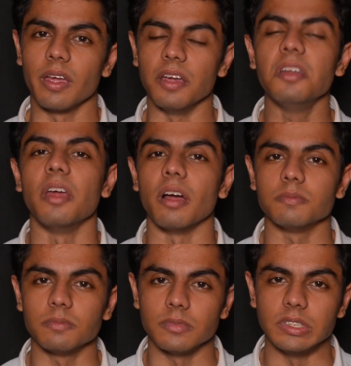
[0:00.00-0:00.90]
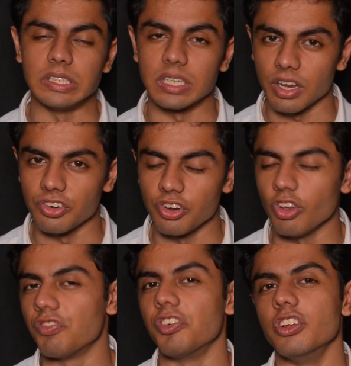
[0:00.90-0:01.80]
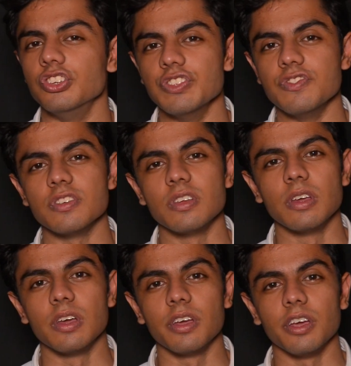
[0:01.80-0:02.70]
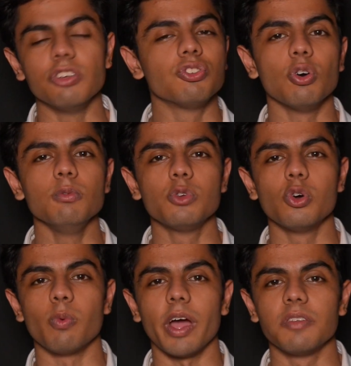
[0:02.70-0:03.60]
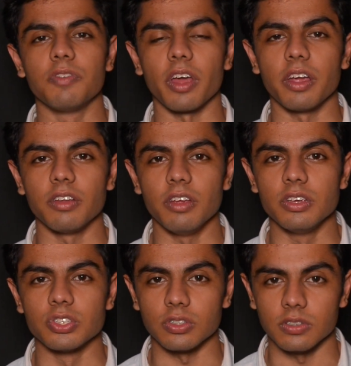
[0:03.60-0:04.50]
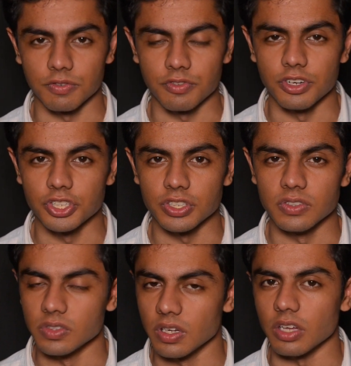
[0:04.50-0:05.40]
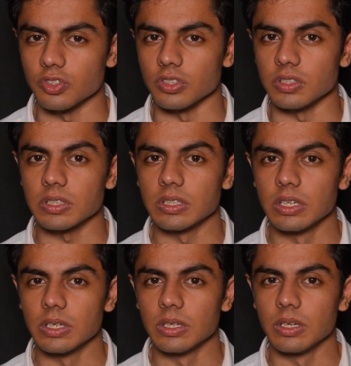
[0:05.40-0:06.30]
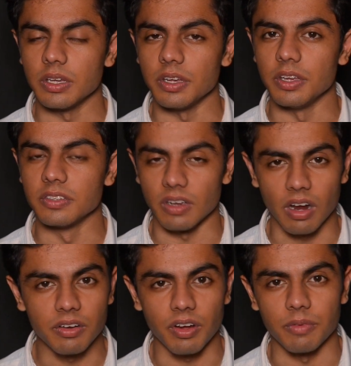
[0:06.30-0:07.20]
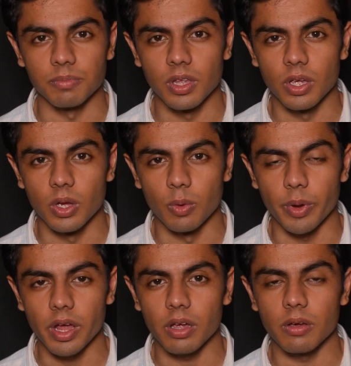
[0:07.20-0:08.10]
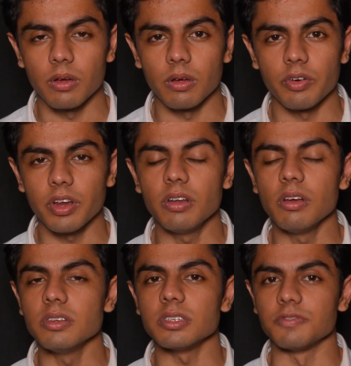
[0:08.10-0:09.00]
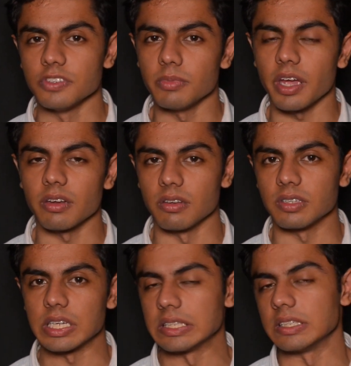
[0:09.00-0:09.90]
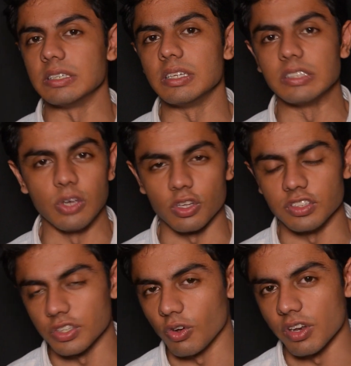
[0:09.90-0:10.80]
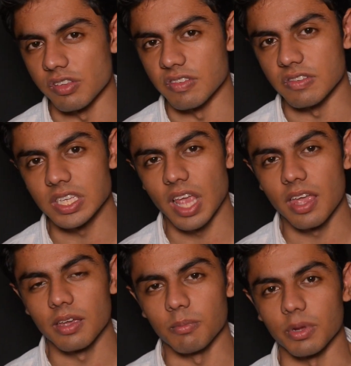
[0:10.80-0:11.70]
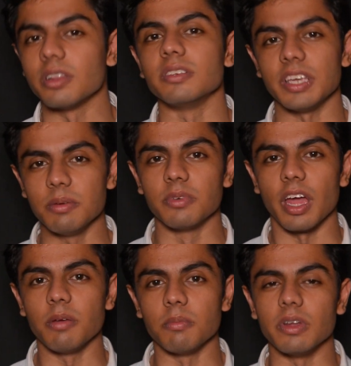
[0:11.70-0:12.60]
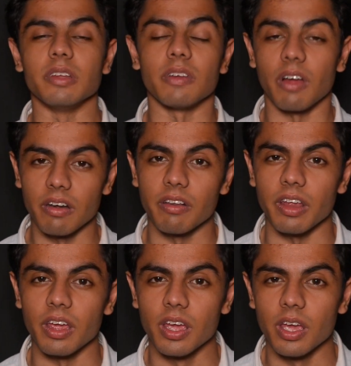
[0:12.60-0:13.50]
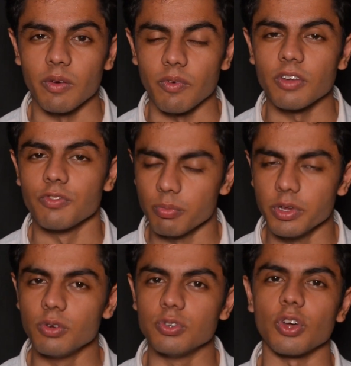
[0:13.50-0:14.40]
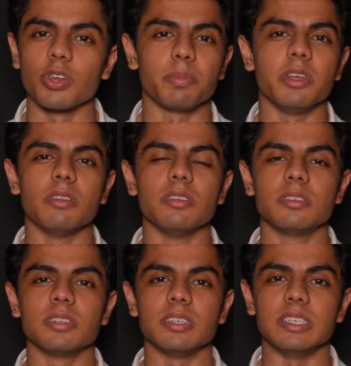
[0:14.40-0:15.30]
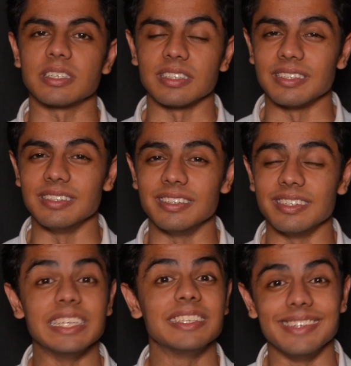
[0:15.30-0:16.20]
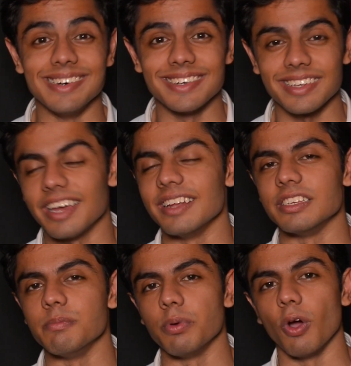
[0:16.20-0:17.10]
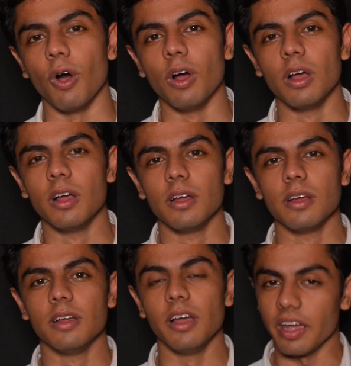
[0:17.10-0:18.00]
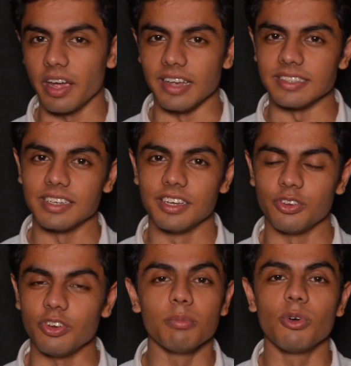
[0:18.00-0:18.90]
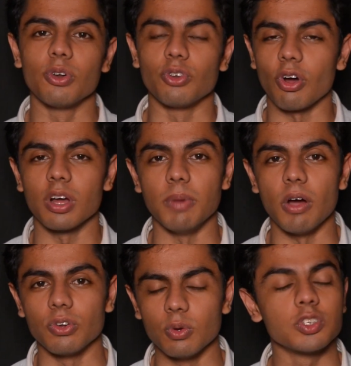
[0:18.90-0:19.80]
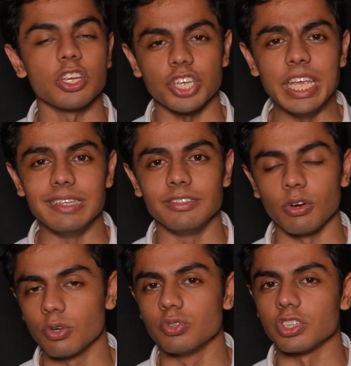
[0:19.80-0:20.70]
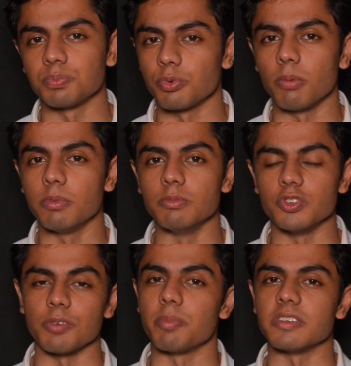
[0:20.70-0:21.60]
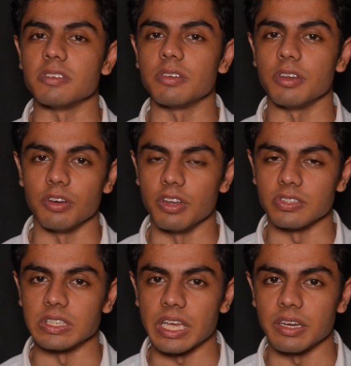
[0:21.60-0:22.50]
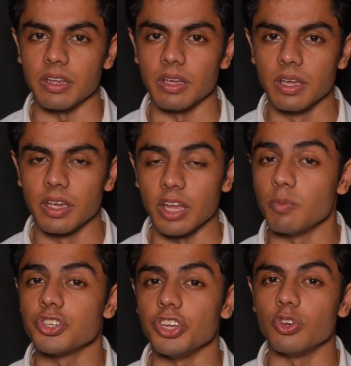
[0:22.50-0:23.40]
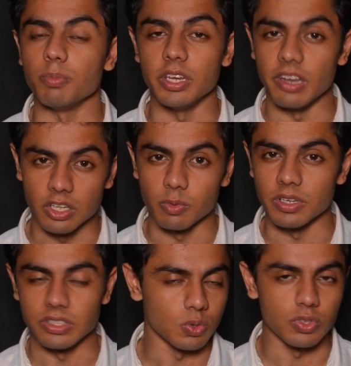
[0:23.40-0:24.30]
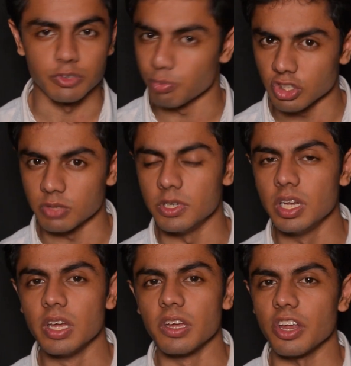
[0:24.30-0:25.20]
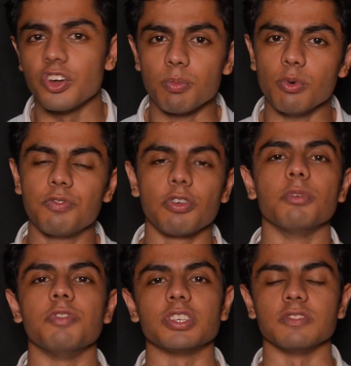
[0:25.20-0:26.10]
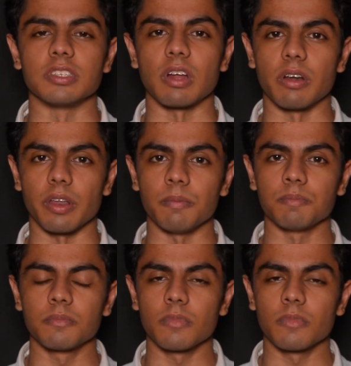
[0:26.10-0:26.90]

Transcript: India is a country of religions. It is home to a wide varieties of traditions and cultures. It is a country where cricketers and film actors are considered as gods and goddesses. But at the same time, it is a country where a woman who's on her periods is considered as dirt and as impure. Hi guys, today I'm going to talk about two such ills or two such problems which are present in today's society and which need to be dealt with as soon as possible and removed from the face of this country.